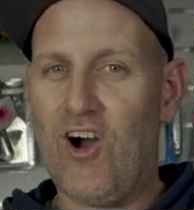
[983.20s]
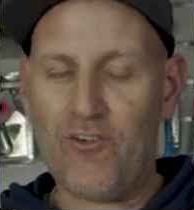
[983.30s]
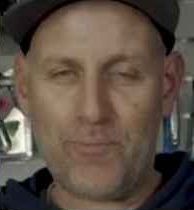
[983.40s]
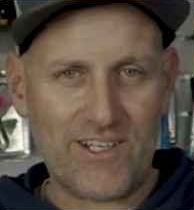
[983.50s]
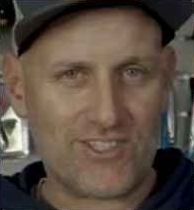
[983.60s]

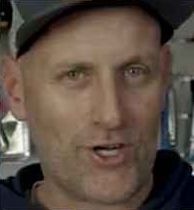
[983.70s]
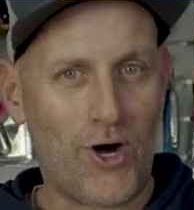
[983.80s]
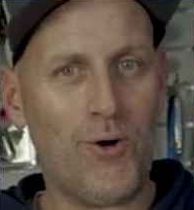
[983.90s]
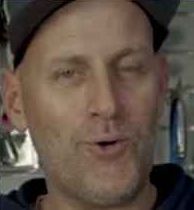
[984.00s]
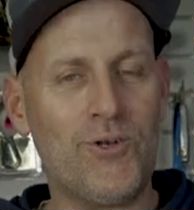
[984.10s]
I've been
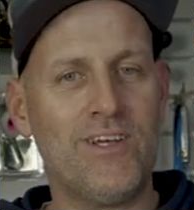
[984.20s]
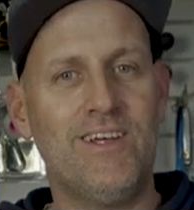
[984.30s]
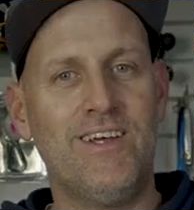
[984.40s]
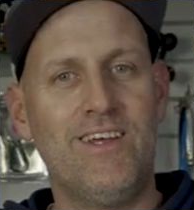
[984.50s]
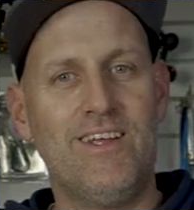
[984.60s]
told
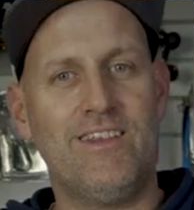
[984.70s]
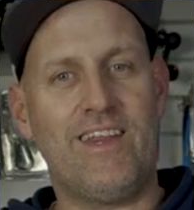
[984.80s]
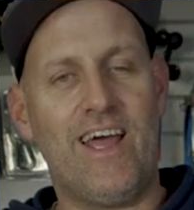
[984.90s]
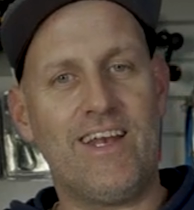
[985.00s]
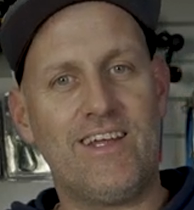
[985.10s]

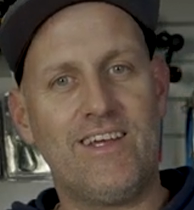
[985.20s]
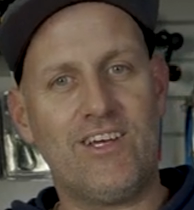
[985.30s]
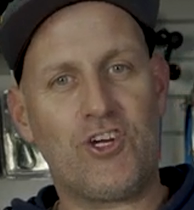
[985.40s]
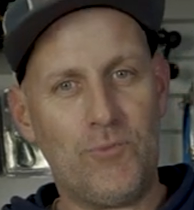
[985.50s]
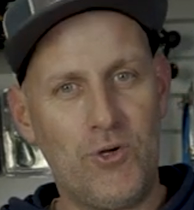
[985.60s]
that
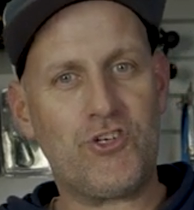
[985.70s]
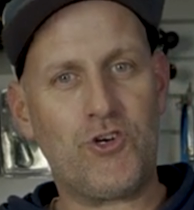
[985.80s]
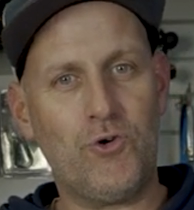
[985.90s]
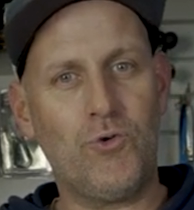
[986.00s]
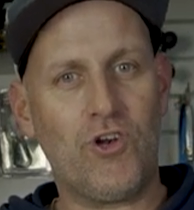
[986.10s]

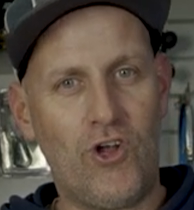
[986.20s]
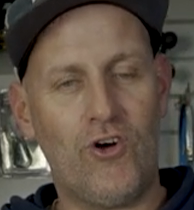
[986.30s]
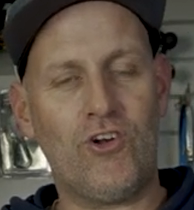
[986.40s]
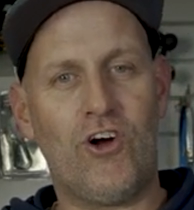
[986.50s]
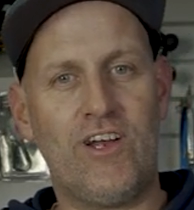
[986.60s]
commercial
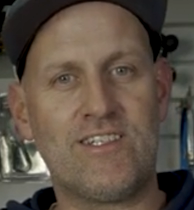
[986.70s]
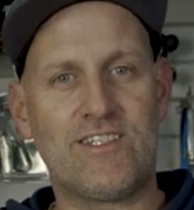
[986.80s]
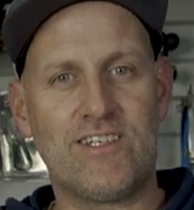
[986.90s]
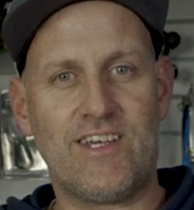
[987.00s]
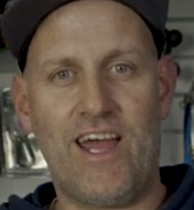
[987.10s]

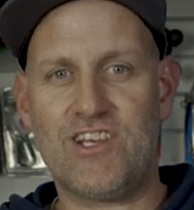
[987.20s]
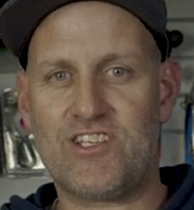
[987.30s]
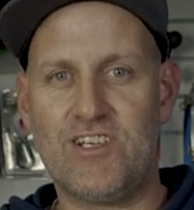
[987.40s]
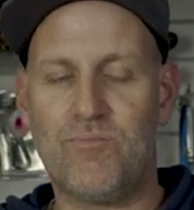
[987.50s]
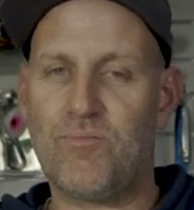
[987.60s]
longliners
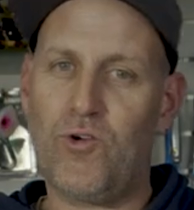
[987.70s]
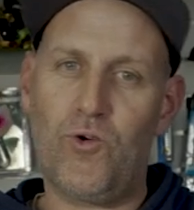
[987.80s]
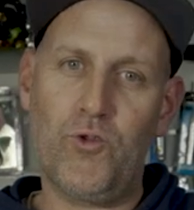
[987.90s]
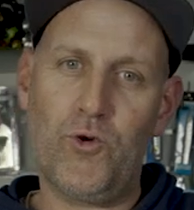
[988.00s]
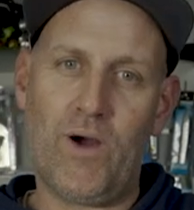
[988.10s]
catch them
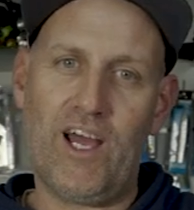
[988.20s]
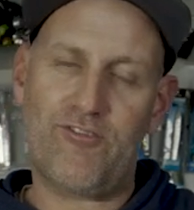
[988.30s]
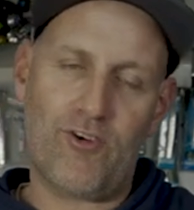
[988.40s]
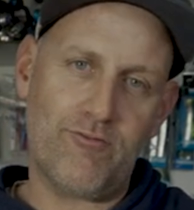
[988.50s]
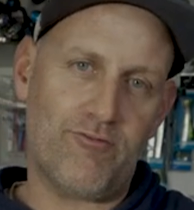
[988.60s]
all the way
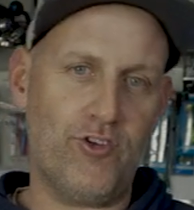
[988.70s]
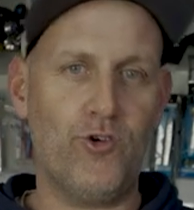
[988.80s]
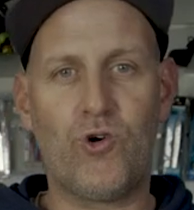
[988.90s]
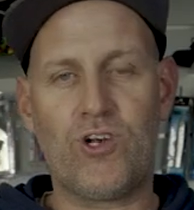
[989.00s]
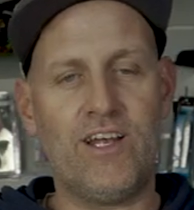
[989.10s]
from
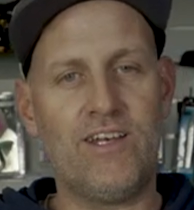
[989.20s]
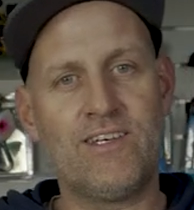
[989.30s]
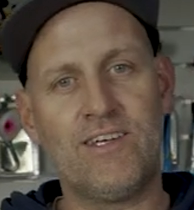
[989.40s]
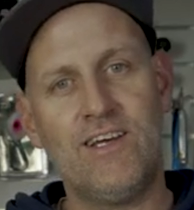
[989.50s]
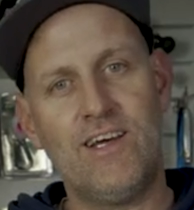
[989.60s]

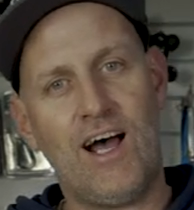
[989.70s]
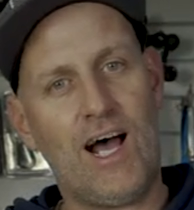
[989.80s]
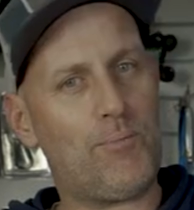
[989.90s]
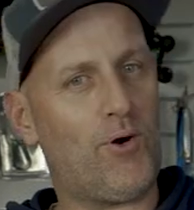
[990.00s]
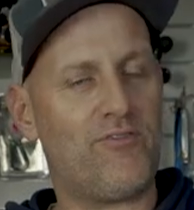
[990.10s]
Fiordland
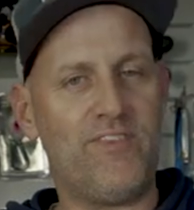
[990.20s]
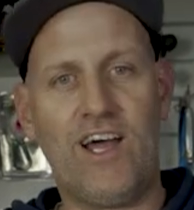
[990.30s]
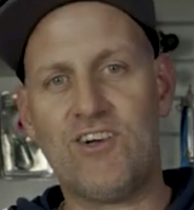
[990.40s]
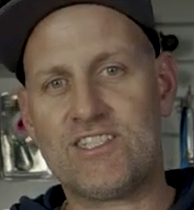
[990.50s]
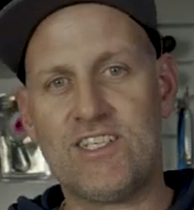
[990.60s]
up off
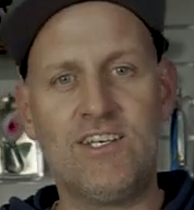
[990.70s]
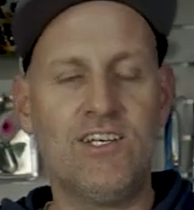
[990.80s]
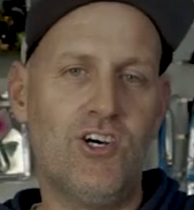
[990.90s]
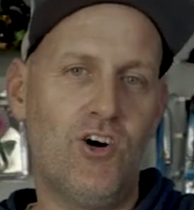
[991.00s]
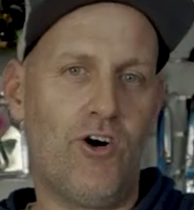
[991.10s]

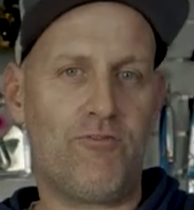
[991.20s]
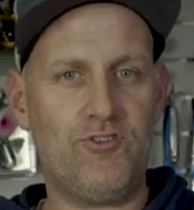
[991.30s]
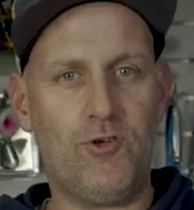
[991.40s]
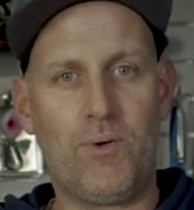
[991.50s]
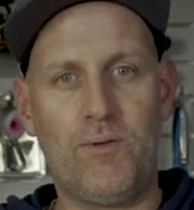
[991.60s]
Nelson, off
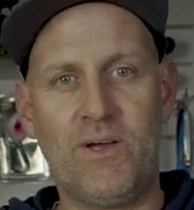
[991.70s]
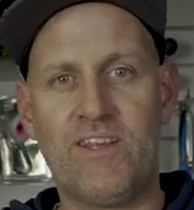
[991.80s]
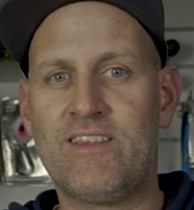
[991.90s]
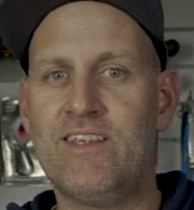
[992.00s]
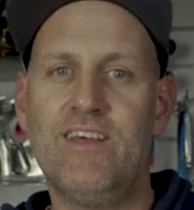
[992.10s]
New
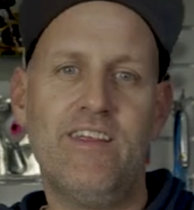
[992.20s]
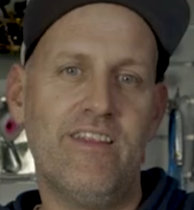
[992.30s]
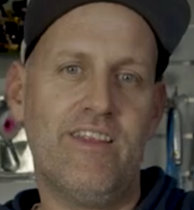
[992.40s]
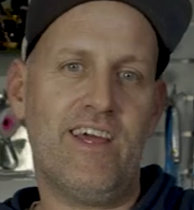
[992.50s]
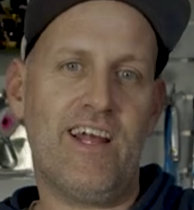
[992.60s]
Plymouth,
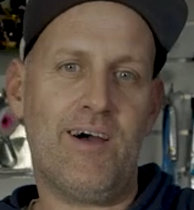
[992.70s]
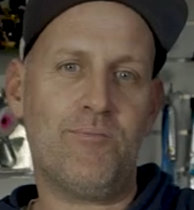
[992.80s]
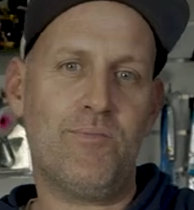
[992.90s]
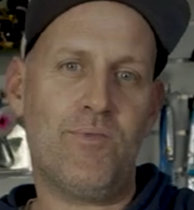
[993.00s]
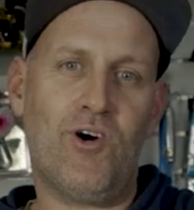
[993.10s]
then
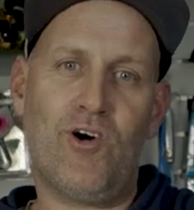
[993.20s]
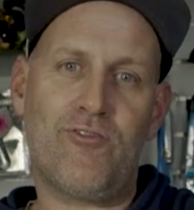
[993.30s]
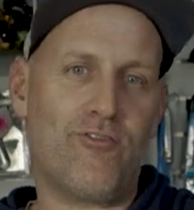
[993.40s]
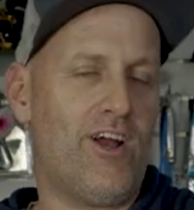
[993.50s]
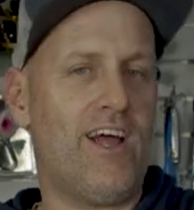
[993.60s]
up
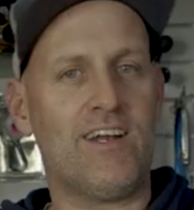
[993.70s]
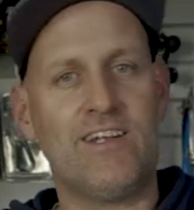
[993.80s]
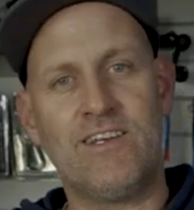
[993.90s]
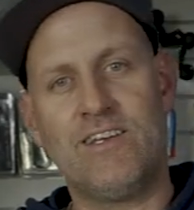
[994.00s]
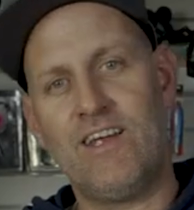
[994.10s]
off
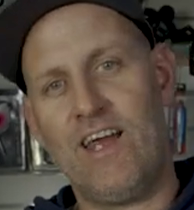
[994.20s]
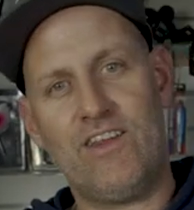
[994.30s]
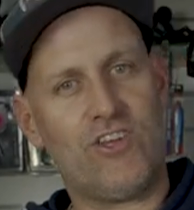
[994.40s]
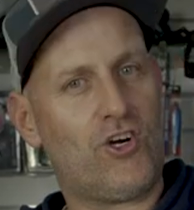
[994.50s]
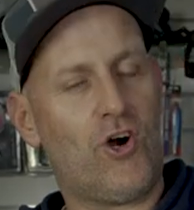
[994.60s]
Raglan
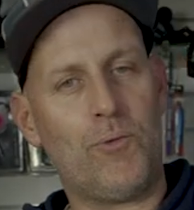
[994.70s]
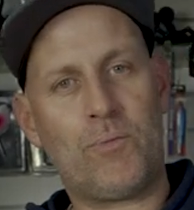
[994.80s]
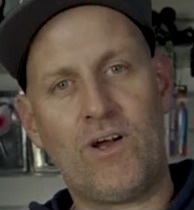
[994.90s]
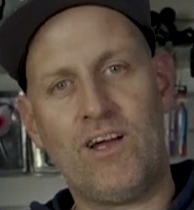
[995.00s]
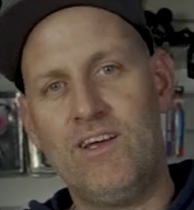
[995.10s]
and the
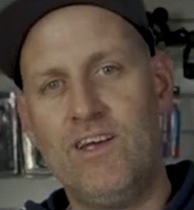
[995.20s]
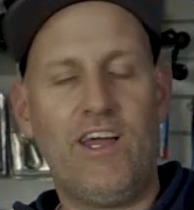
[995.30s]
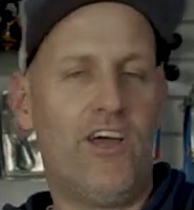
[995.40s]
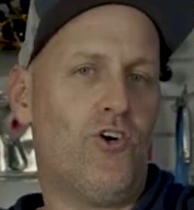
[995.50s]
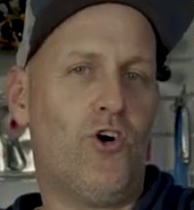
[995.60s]
Kaiapara
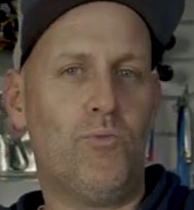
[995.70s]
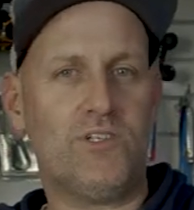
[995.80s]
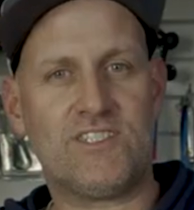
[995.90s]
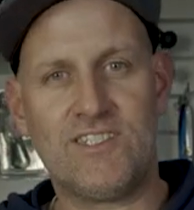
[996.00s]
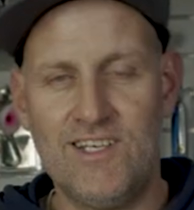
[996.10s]
and
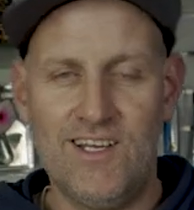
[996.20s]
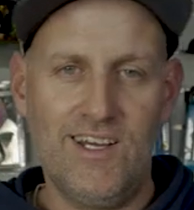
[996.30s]
onwards.